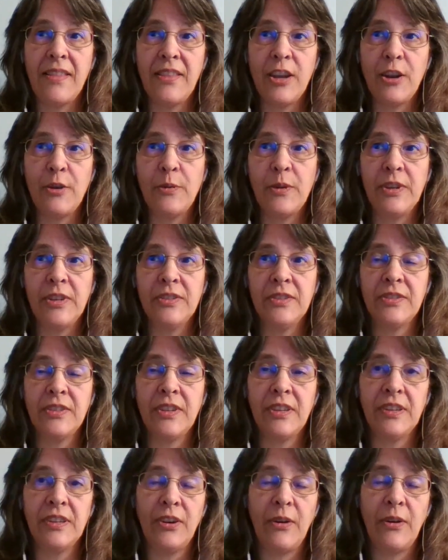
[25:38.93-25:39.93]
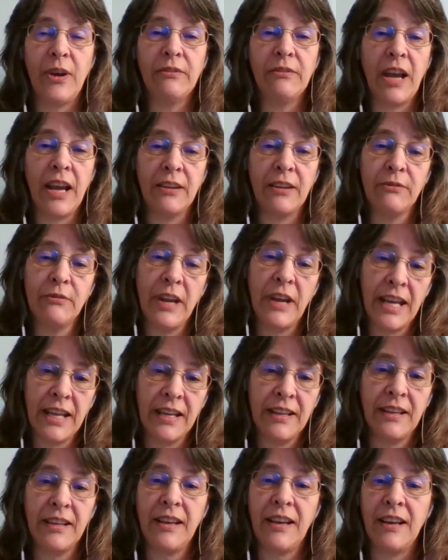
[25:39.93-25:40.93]
there was, you know, I
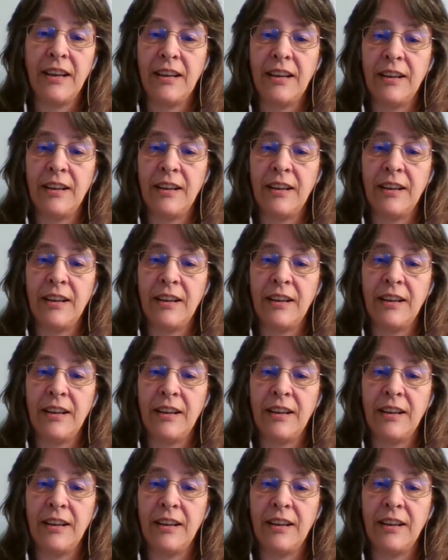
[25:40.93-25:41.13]
read